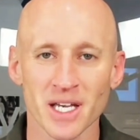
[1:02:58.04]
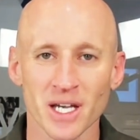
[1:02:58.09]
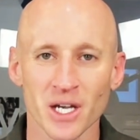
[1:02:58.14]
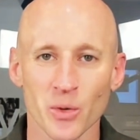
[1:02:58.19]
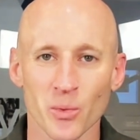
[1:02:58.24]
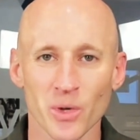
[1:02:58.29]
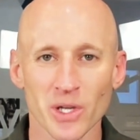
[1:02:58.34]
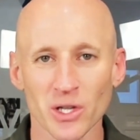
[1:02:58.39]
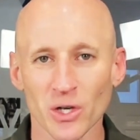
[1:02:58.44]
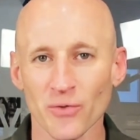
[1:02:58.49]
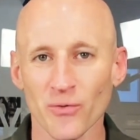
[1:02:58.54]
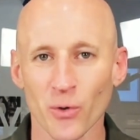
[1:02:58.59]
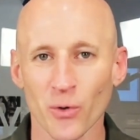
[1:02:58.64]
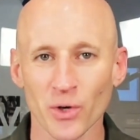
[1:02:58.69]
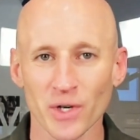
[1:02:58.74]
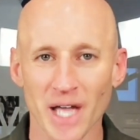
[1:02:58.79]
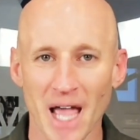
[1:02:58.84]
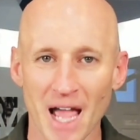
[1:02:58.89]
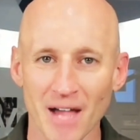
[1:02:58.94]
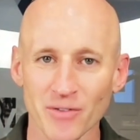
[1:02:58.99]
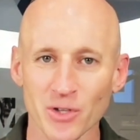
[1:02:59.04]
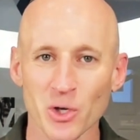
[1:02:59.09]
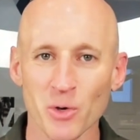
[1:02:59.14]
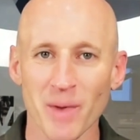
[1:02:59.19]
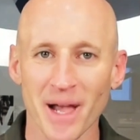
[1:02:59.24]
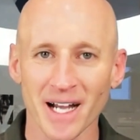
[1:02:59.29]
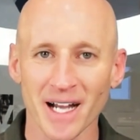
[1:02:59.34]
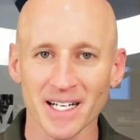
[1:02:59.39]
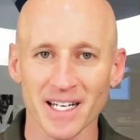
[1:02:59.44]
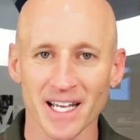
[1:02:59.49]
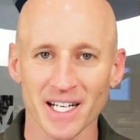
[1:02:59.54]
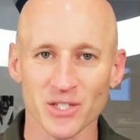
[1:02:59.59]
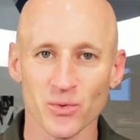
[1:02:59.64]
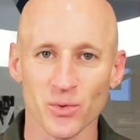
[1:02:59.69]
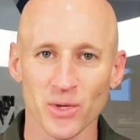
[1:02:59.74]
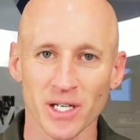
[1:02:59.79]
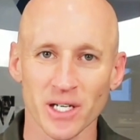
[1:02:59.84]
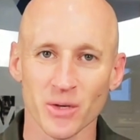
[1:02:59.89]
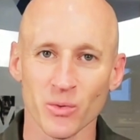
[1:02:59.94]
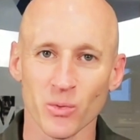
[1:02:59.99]
We look forward to having you back next
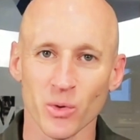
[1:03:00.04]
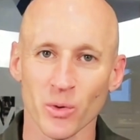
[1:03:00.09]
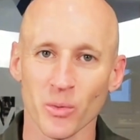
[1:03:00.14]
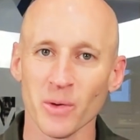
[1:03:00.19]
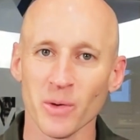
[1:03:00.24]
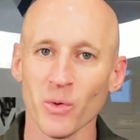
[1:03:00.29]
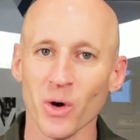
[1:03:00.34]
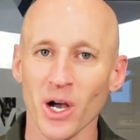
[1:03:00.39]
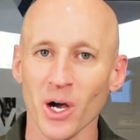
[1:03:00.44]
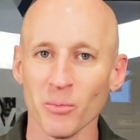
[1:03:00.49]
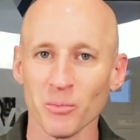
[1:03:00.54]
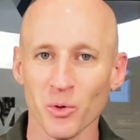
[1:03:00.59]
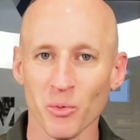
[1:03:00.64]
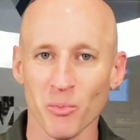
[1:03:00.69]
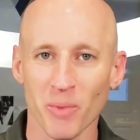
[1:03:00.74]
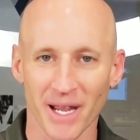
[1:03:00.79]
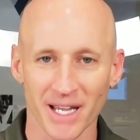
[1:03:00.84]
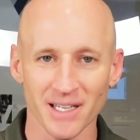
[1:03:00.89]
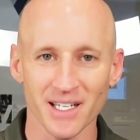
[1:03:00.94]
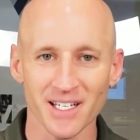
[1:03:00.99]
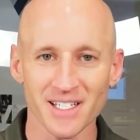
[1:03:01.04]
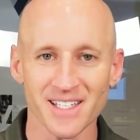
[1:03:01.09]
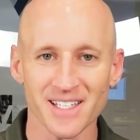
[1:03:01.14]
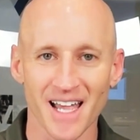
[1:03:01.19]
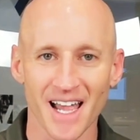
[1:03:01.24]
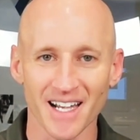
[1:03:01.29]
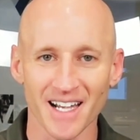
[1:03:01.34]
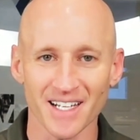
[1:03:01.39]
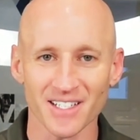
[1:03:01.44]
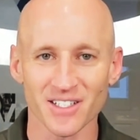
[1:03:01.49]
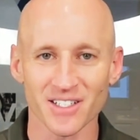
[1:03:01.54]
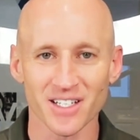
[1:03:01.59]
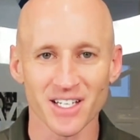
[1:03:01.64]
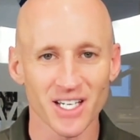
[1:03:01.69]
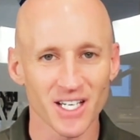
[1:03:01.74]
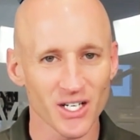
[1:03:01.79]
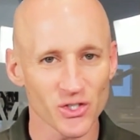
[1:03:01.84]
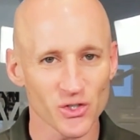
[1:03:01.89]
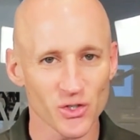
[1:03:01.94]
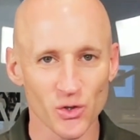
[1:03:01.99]
week, where we will help you pay less tax
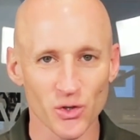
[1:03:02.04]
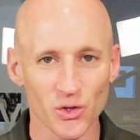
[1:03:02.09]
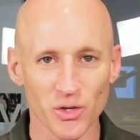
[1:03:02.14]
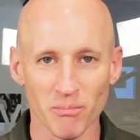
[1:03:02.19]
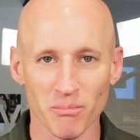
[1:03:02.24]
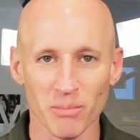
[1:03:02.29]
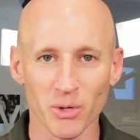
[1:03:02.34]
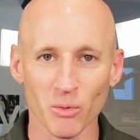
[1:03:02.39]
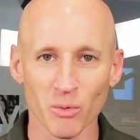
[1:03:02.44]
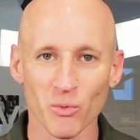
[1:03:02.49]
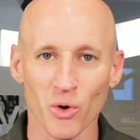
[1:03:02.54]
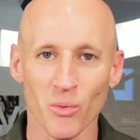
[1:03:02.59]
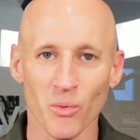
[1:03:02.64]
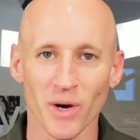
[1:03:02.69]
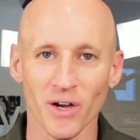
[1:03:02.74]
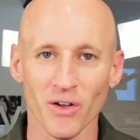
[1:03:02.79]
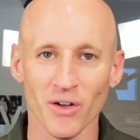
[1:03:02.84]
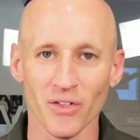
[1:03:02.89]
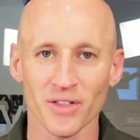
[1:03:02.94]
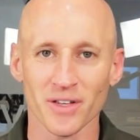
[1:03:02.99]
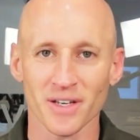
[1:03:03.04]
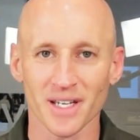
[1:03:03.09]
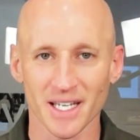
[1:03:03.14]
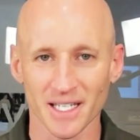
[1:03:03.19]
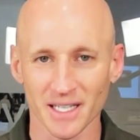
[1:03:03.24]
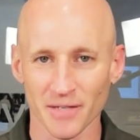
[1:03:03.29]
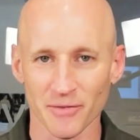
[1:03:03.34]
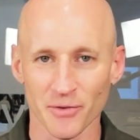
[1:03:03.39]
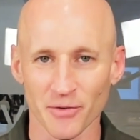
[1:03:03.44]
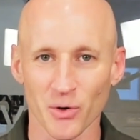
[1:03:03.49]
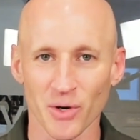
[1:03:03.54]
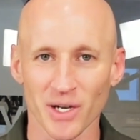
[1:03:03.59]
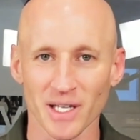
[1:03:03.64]
so you can build more wealth and live a great